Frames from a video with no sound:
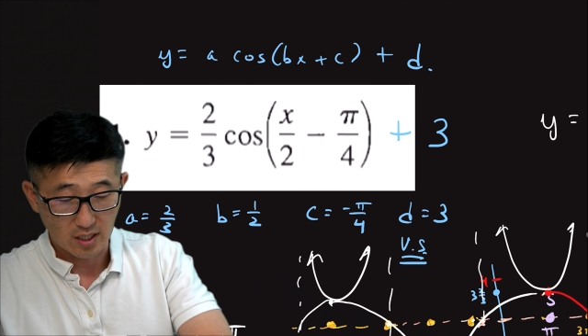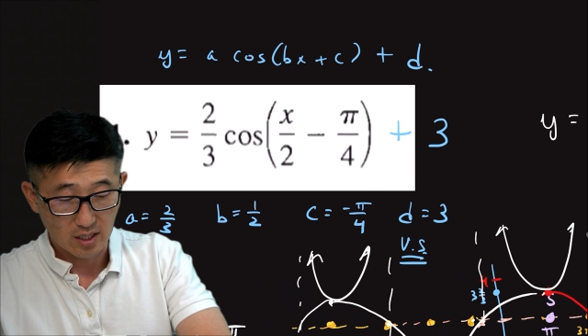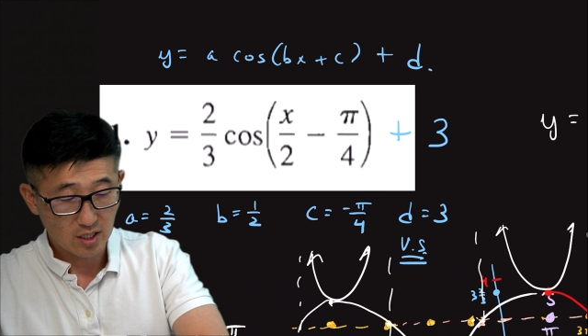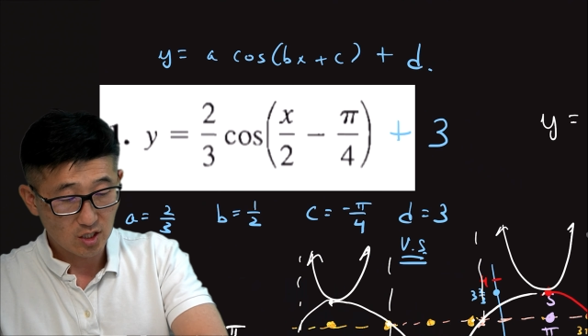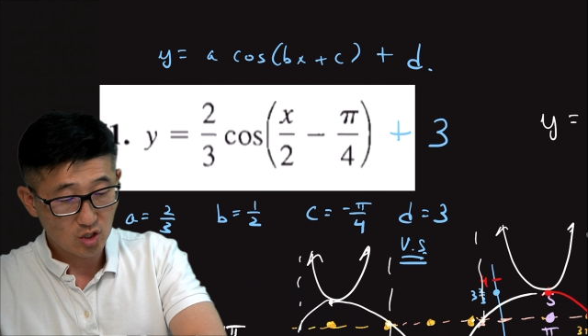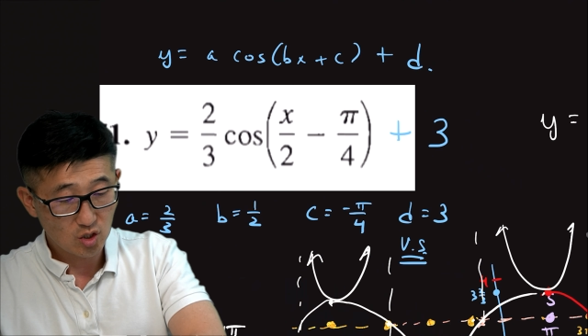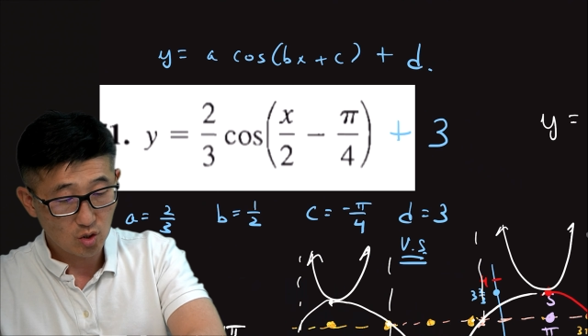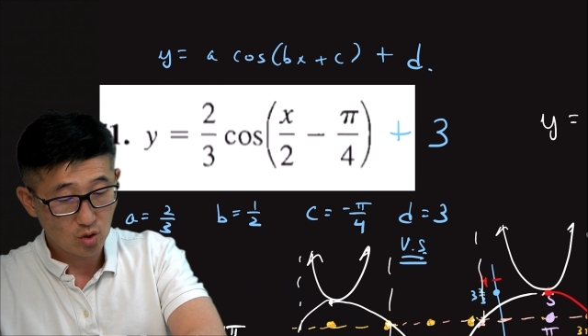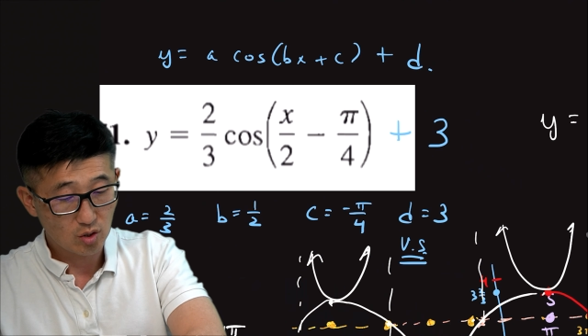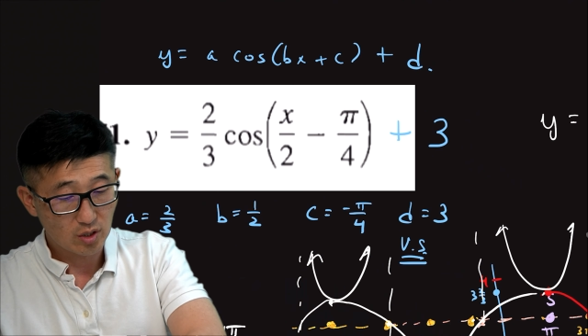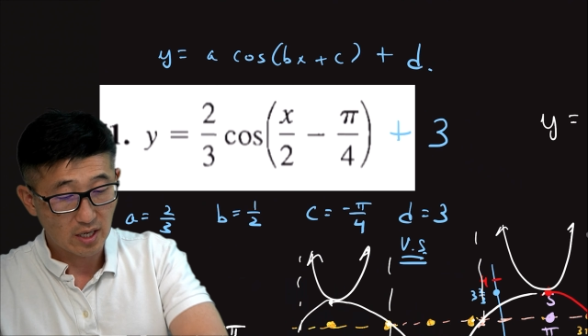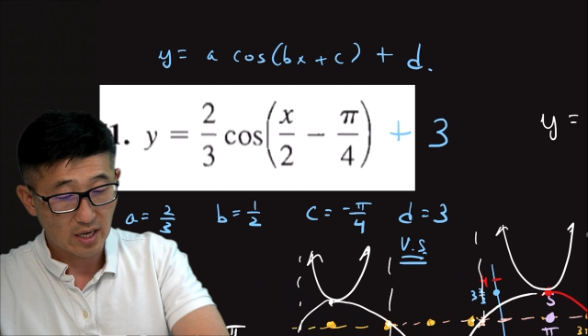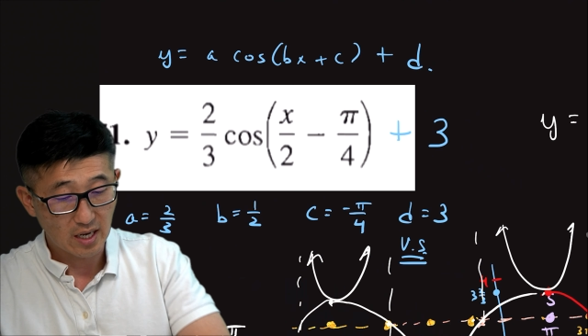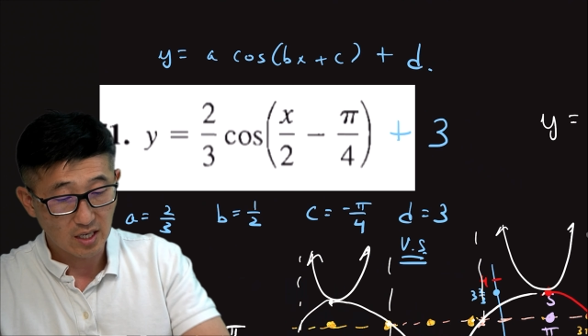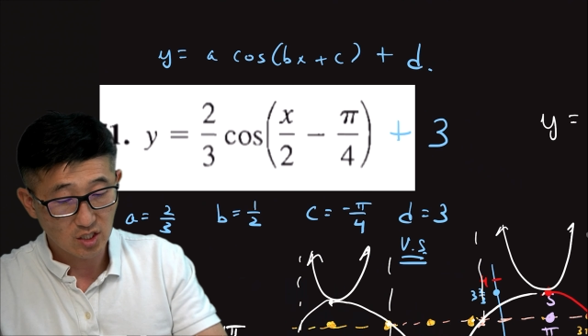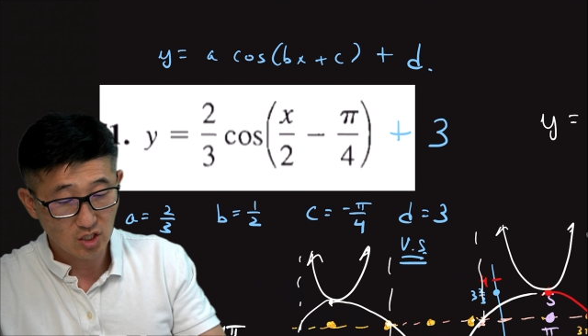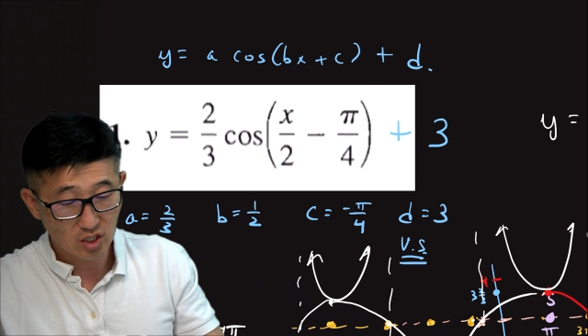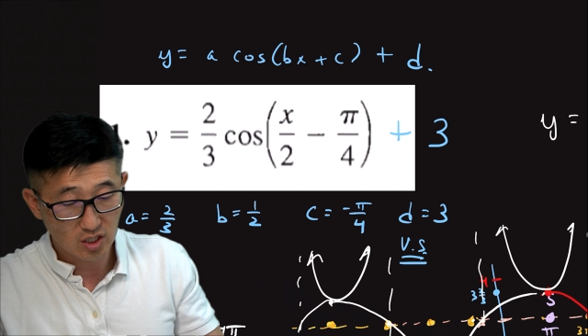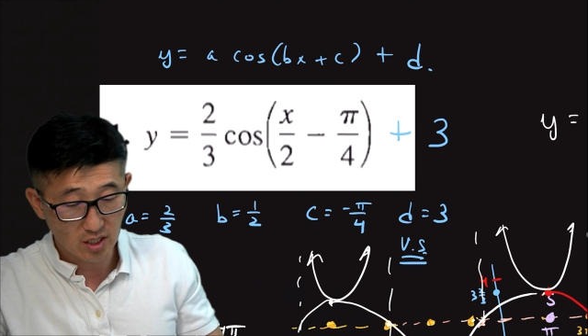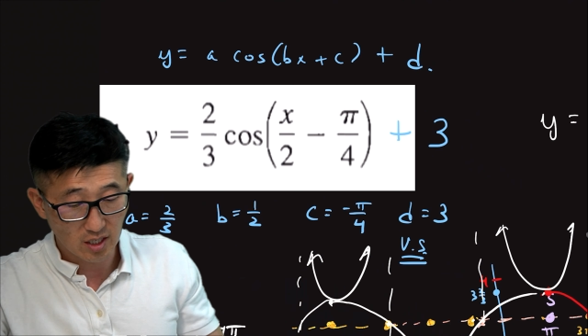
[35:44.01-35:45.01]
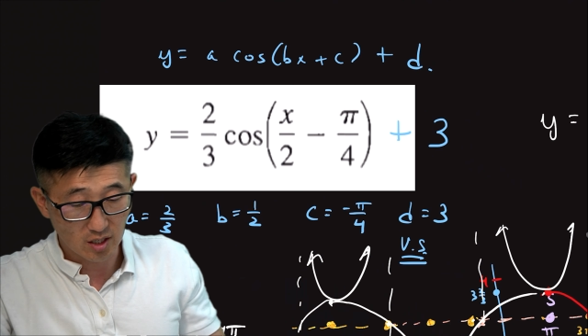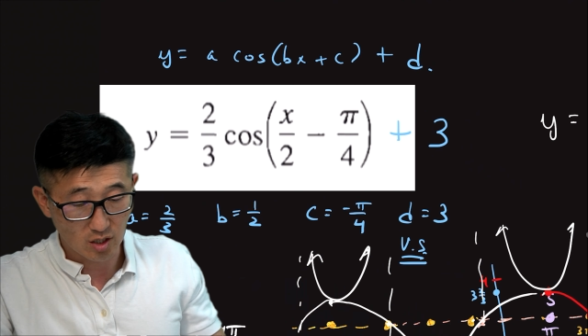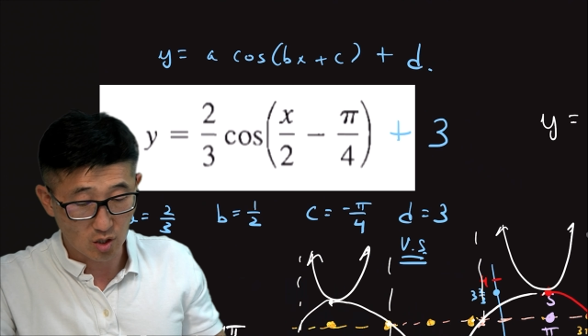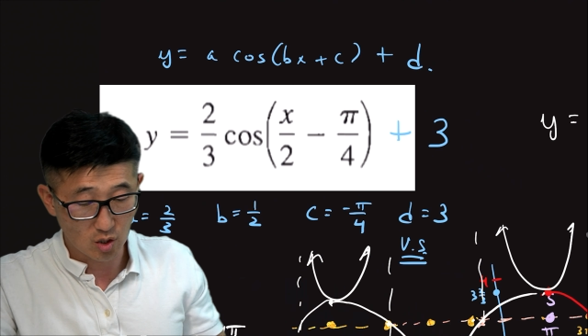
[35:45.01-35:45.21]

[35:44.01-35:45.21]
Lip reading: Let's do tangent and